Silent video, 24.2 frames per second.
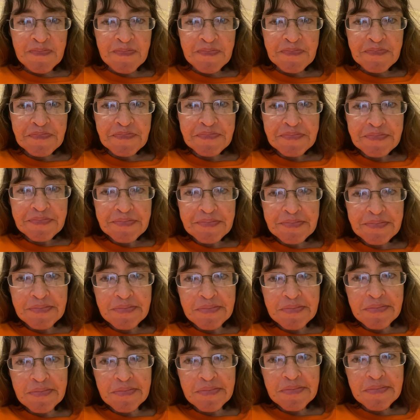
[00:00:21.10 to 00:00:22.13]

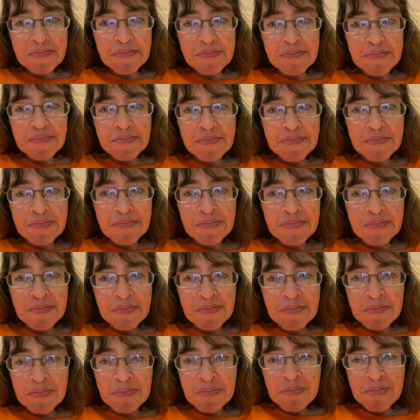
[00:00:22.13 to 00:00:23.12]
Nothing is said.